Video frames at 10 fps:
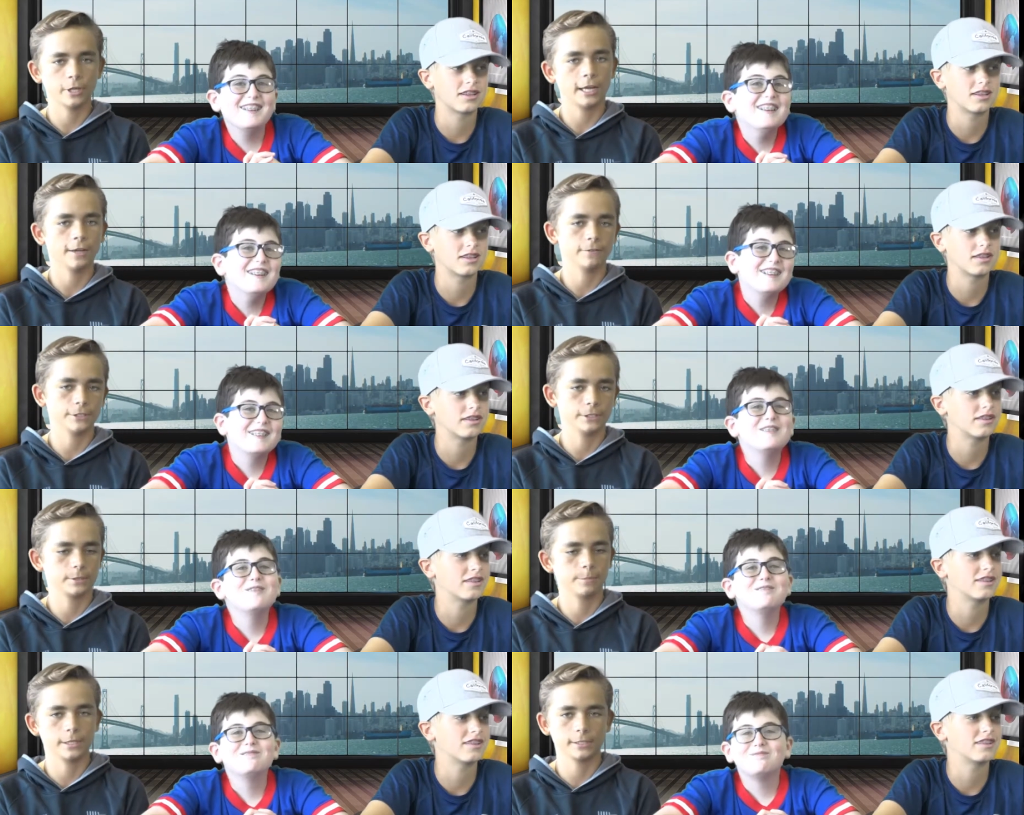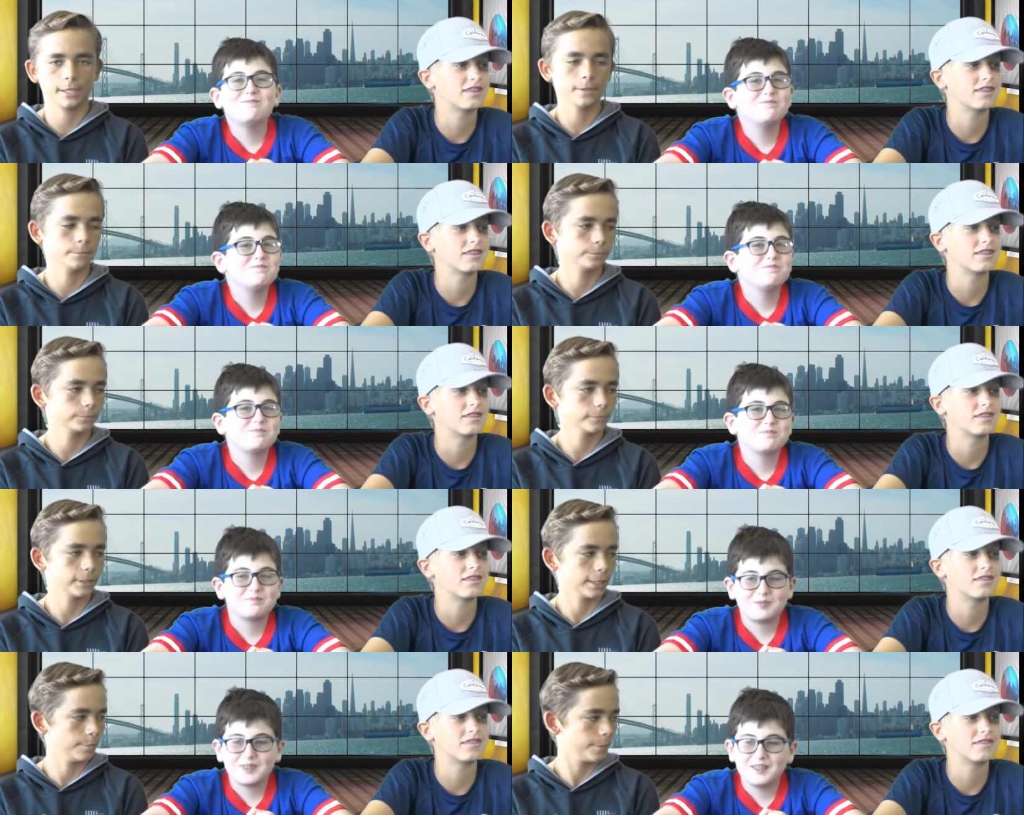Speaker 1: have his best game,
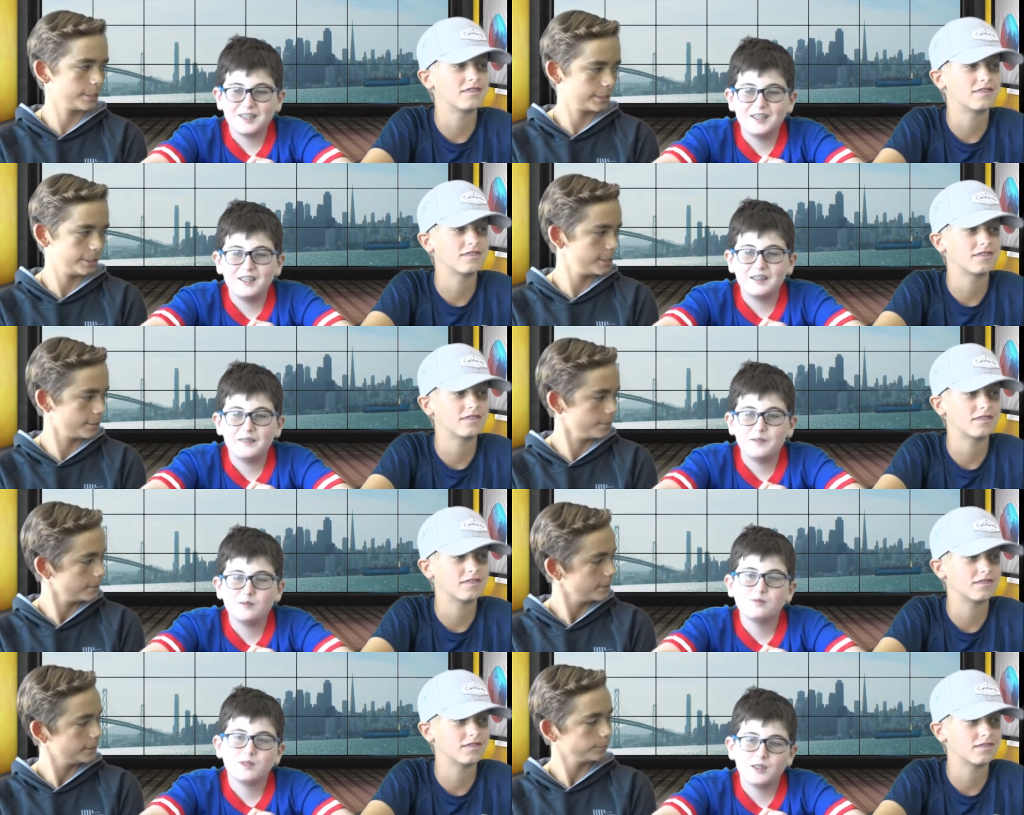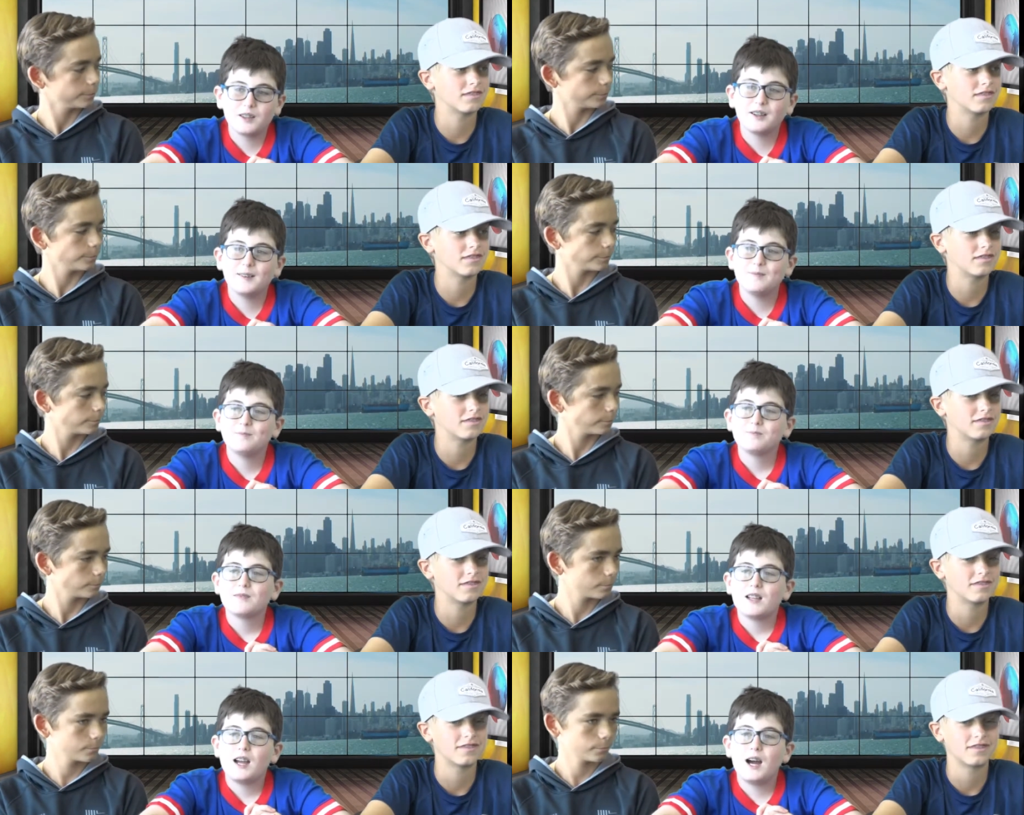like best season. Okay.
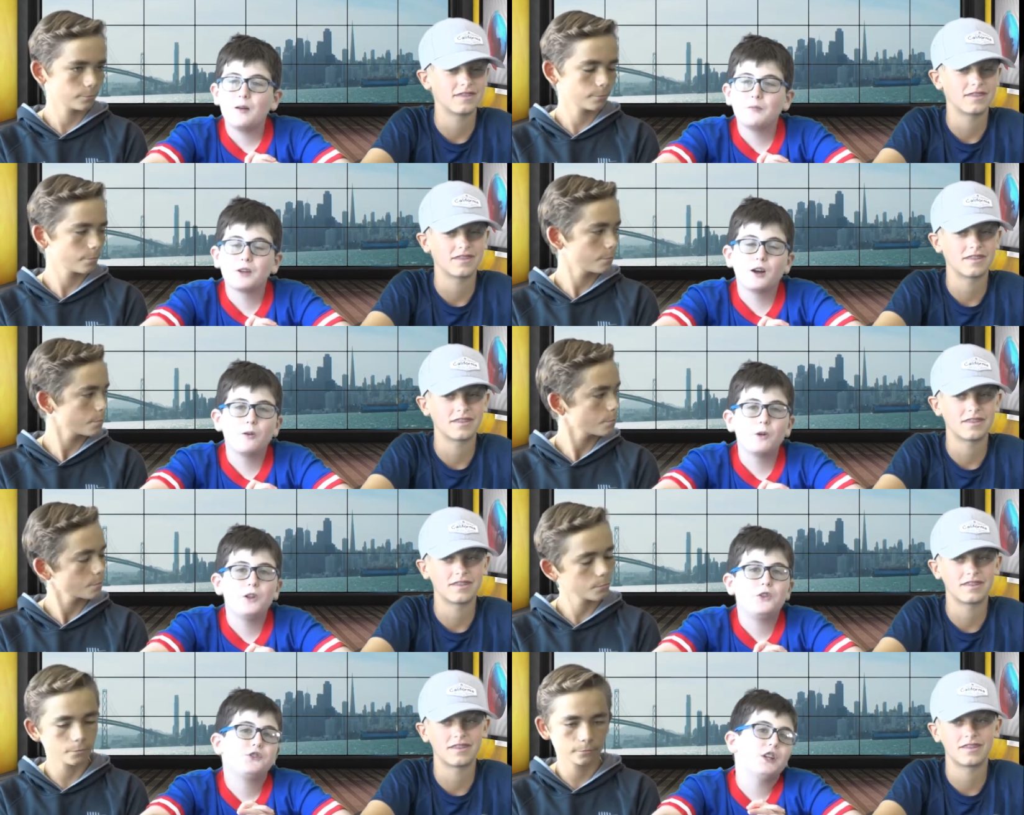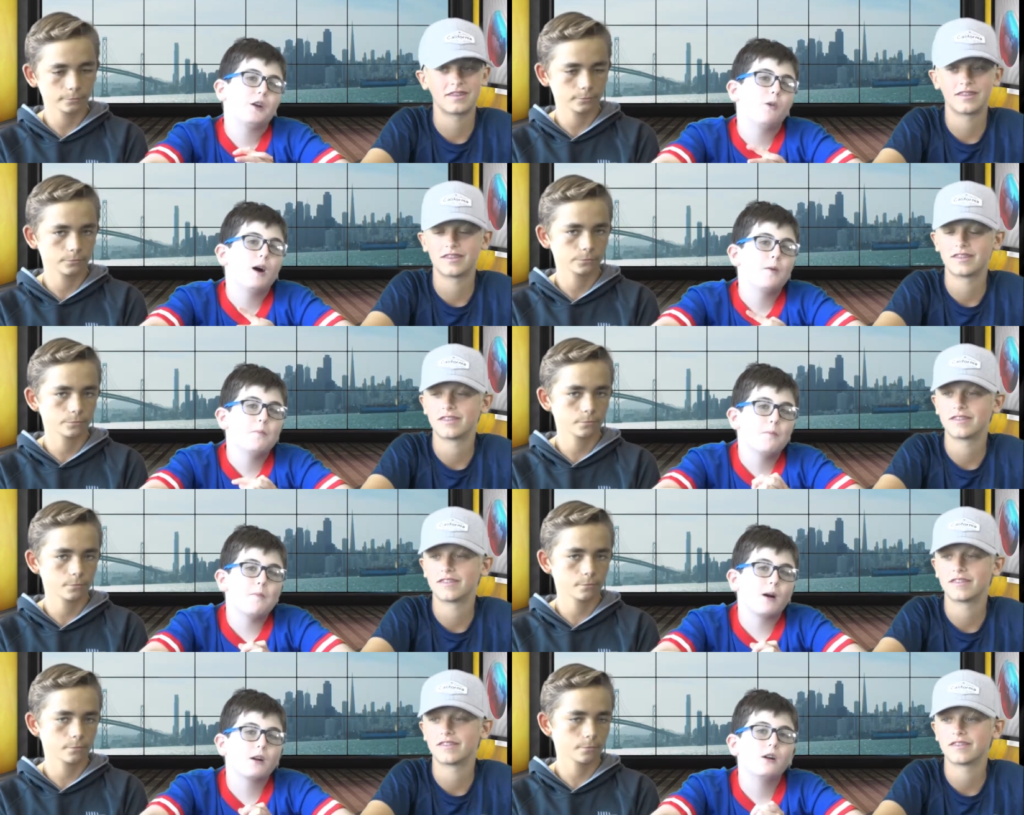
Speaker 2: I'm gonna go with Saquon
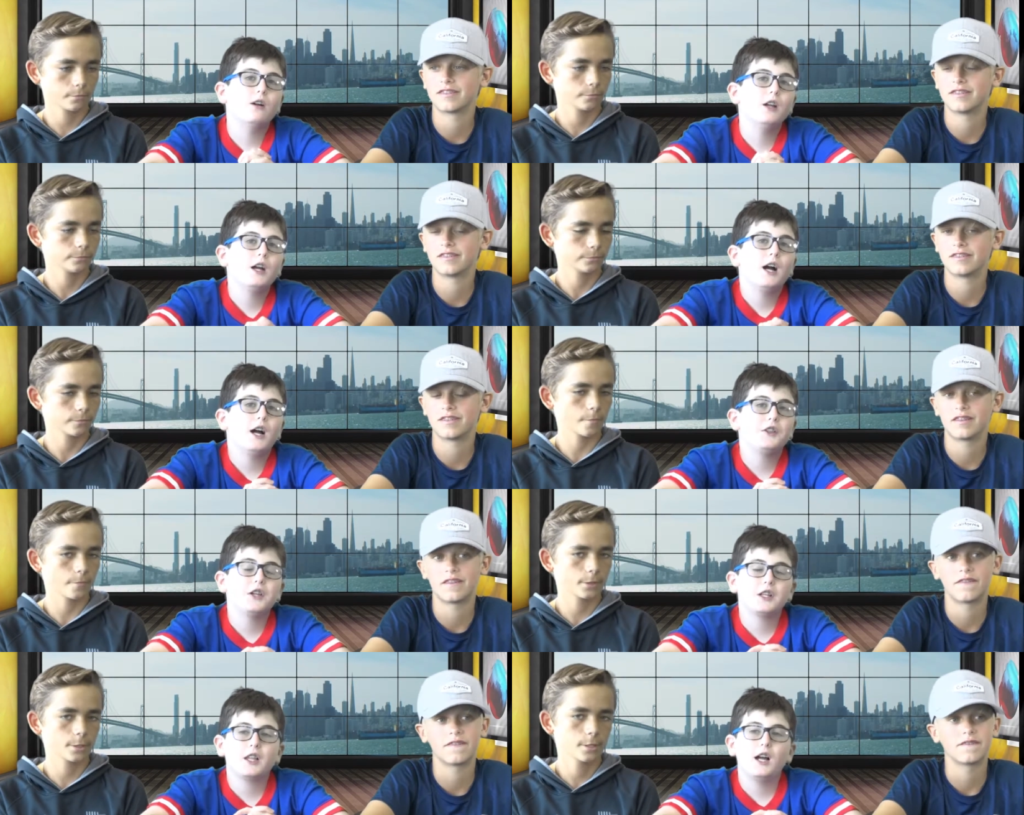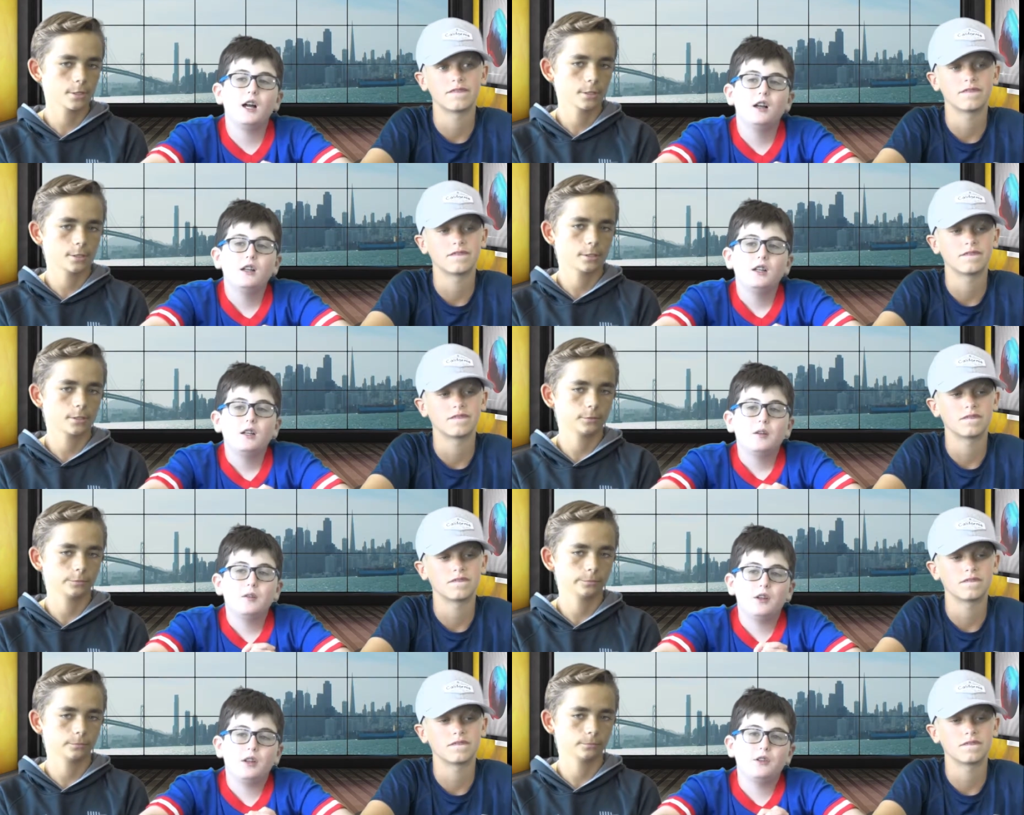Barkley. I think that
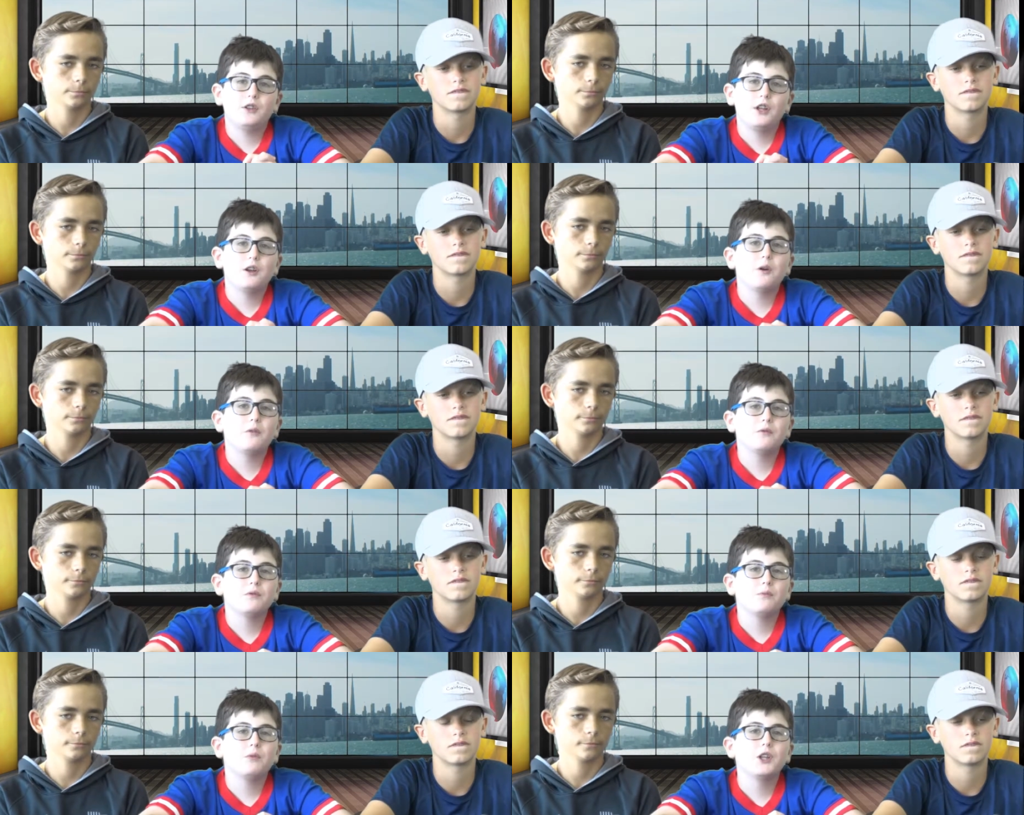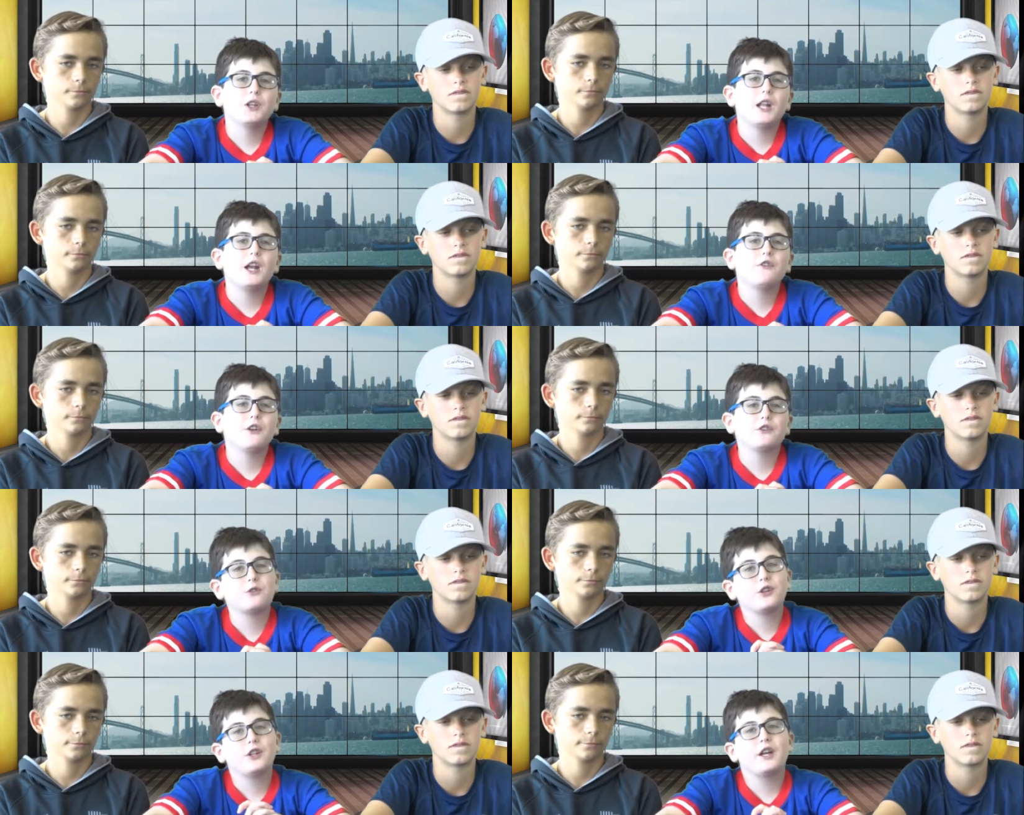they don't really the NFL doesn't really